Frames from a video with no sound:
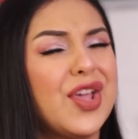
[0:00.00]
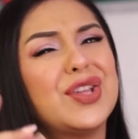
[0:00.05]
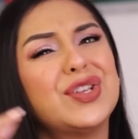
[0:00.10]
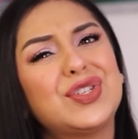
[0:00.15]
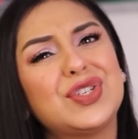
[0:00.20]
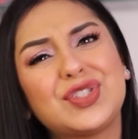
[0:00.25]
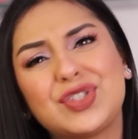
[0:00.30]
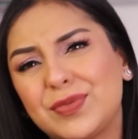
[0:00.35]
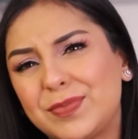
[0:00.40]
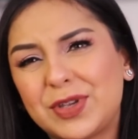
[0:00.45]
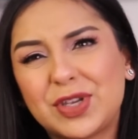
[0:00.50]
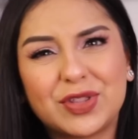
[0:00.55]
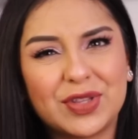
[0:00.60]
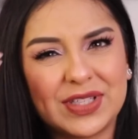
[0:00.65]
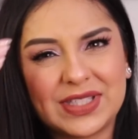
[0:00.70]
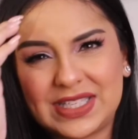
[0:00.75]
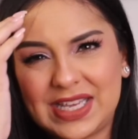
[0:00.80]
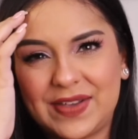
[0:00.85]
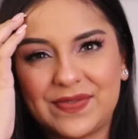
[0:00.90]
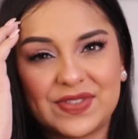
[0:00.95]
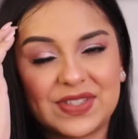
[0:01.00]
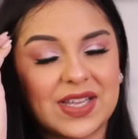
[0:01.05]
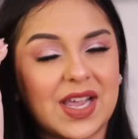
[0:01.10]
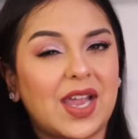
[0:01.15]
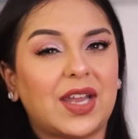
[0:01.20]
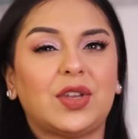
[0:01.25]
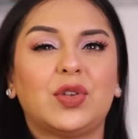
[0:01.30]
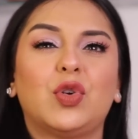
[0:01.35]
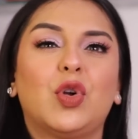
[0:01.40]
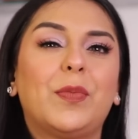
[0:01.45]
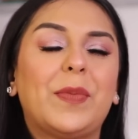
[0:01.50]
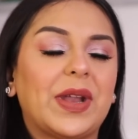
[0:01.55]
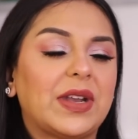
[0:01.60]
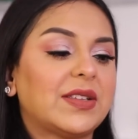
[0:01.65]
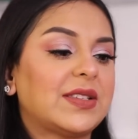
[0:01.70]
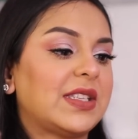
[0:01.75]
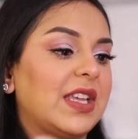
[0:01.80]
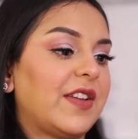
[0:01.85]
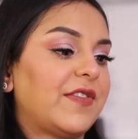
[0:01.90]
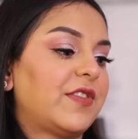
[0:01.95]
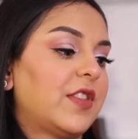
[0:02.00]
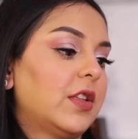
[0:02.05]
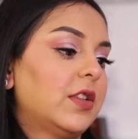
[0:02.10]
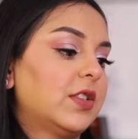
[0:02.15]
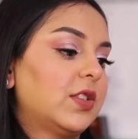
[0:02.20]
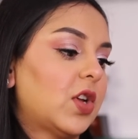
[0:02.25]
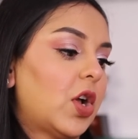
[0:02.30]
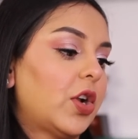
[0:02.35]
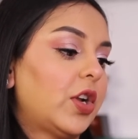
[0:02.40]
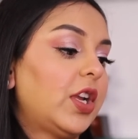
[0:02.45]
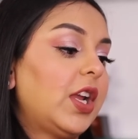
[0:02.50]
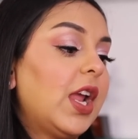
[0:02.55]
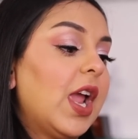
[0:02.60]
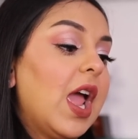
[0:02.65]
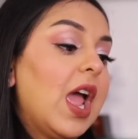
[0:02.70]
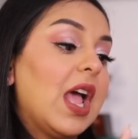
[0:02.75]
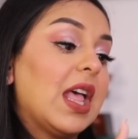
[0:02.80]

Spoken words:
Just to be on the safe side, you know, better safe than sorry.